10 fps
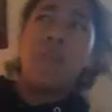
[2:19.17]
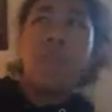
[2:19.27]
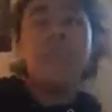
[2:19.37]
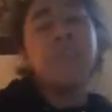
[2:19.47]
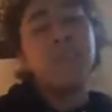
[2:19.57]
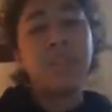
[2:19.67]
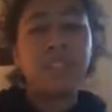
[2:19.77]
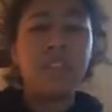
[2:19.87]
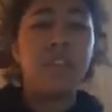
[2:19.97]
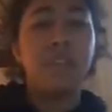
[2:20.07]
making it a big
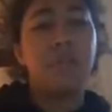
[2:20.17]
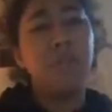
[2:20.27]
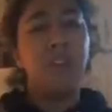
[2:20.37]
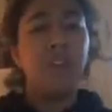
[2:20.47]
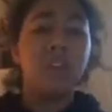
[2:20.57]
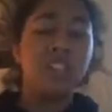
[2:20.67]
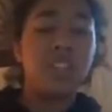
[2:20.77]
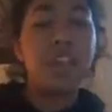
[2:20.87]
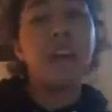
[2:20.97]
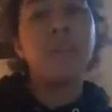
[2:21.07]
deal. Like,
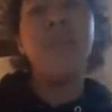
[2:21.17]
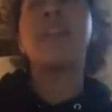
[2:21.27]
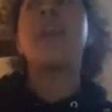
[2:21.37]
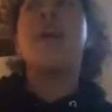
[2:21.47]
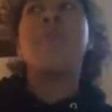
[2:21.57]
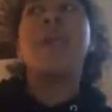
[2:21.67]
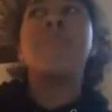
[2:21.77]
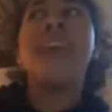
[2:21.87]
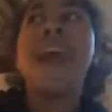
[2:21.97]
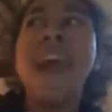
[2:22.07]
chill out. And I'm like, but I've been
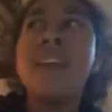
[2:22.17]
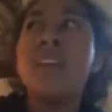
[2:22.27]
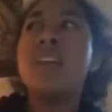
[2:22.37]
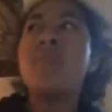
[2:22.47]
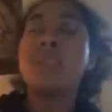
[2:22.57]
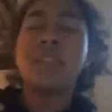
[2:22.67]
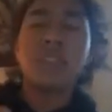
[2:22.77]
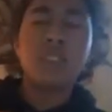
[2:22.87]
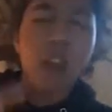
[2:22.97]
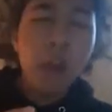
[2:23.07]
asking you to
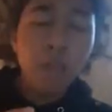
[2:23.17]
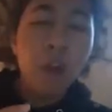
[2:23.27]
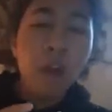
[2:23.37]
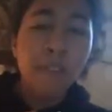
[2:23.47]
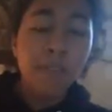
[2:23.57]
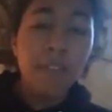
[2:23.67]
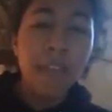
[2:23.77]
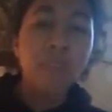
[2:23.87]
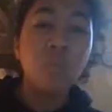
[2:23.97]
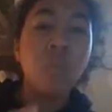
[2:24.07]
stop calling me the
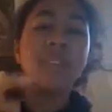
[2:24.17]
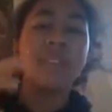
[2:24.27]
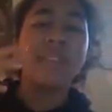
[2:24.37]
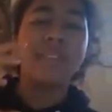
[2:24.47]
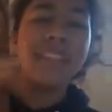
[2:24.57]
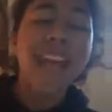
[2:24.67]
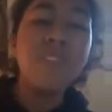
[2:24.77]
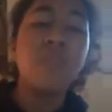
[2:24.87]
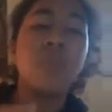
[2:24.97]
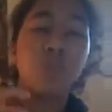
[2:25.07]
N-word since
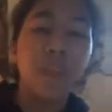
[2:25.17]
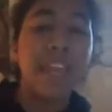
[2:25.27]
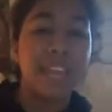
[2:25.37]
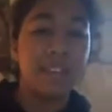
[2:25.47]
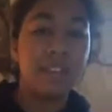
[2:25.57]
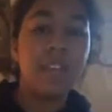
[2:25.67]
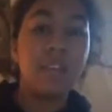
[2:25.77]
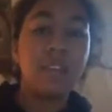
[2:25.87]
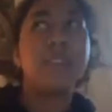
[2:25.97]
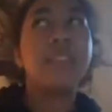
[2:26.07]
10th grade.
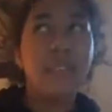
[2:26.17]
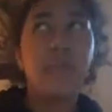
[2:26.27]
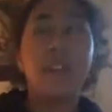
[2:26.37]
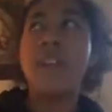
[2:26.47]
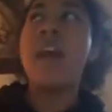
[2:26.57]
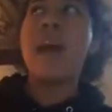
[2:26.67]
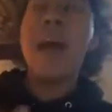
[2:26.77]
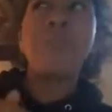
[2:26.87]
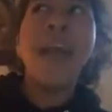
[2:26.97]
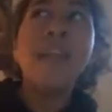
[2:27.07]

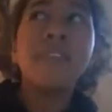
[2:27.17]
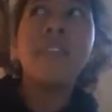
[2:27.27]
I've been asking